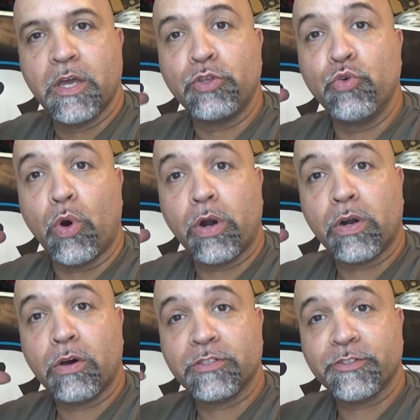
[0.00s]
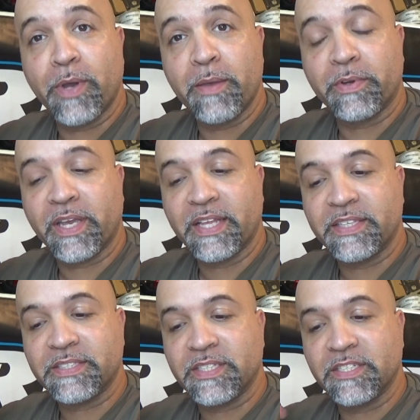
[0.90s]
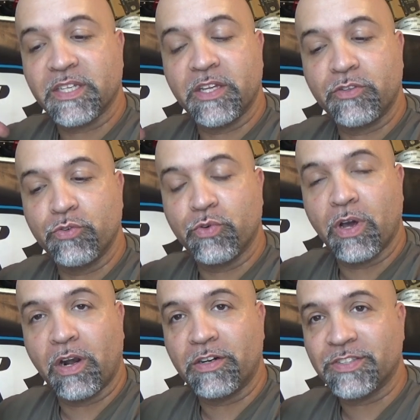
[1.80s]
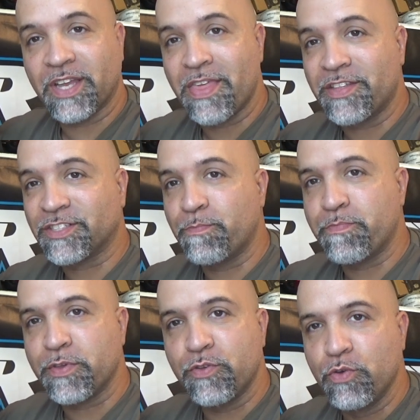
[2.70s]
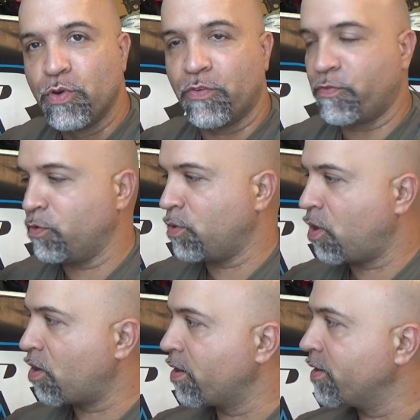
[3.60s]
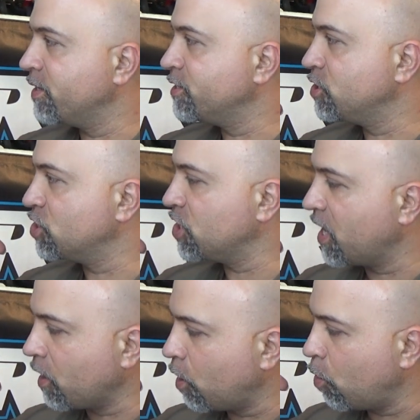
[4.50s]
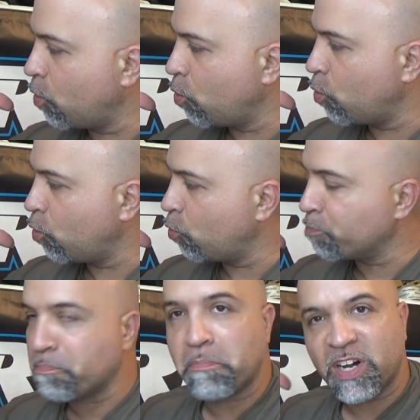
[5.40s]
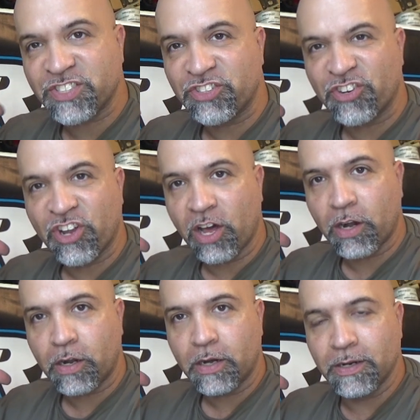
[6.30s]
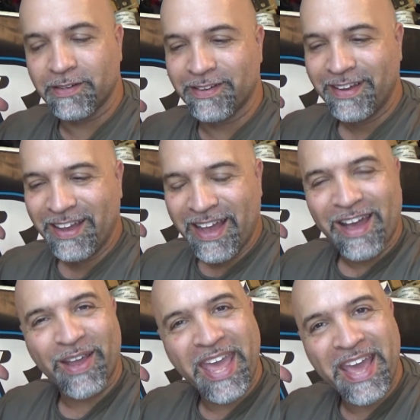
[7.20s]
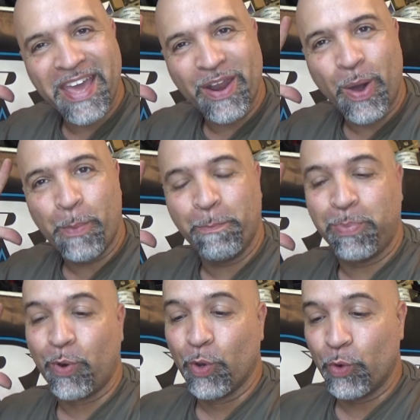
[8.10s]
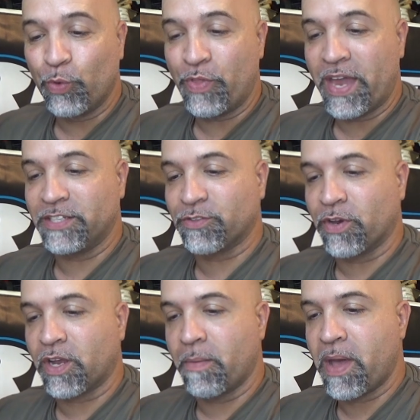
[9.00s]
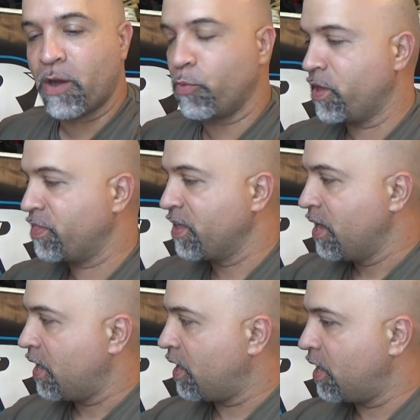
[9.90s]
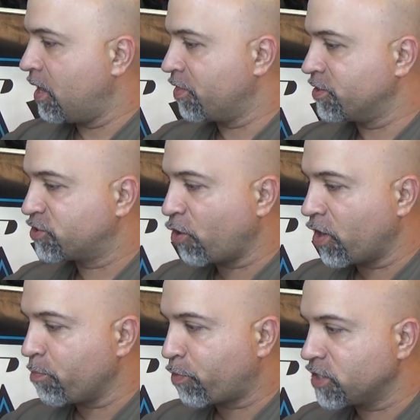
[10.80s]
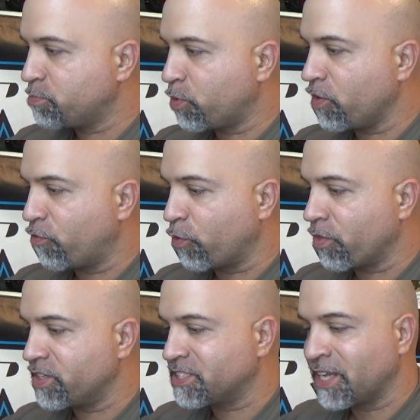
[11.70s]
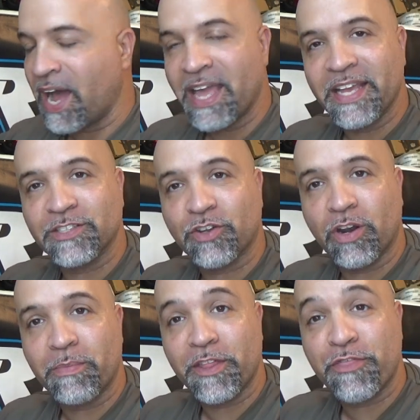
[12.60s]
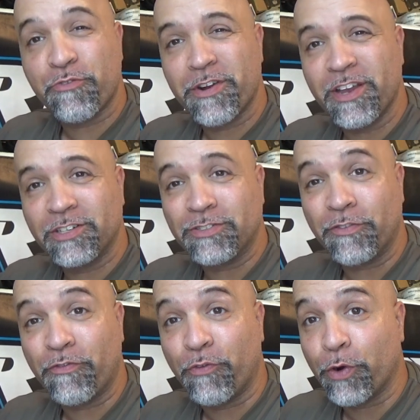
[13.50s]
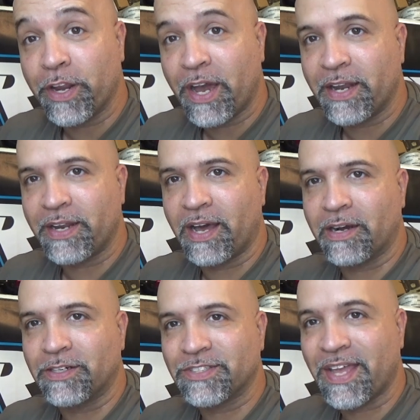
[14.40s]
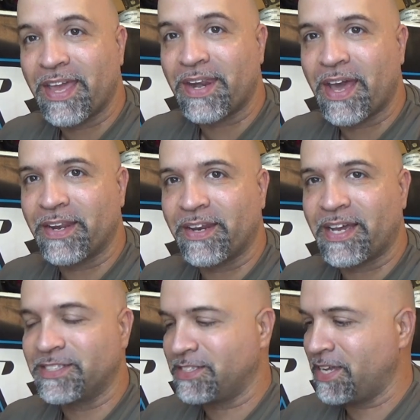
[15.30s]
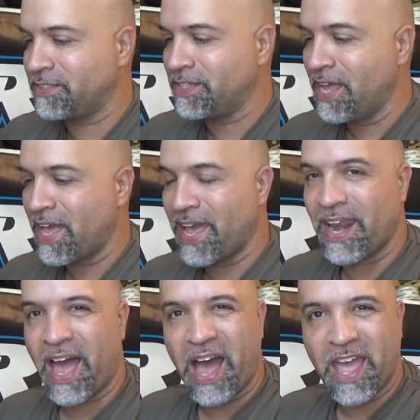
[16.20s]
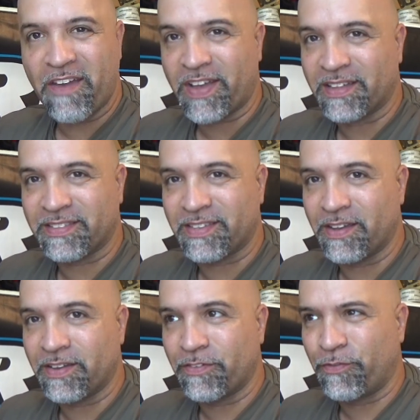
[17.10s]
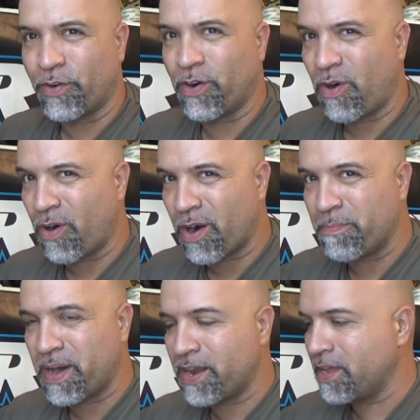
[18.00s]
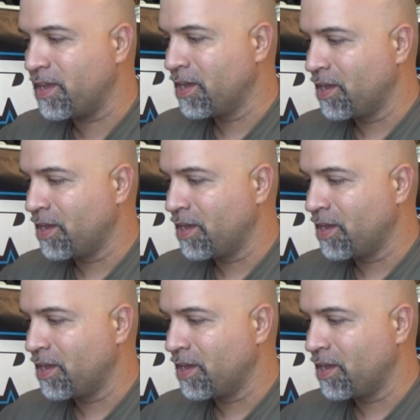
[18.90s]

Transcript: You are also able to get these things in two colors, in this beautiful orange, yellow, mustard color, and a blue that it's gonna come out with. The starting price point for this guy is gonna be $349.99. And I have got to tell you, for a hard body,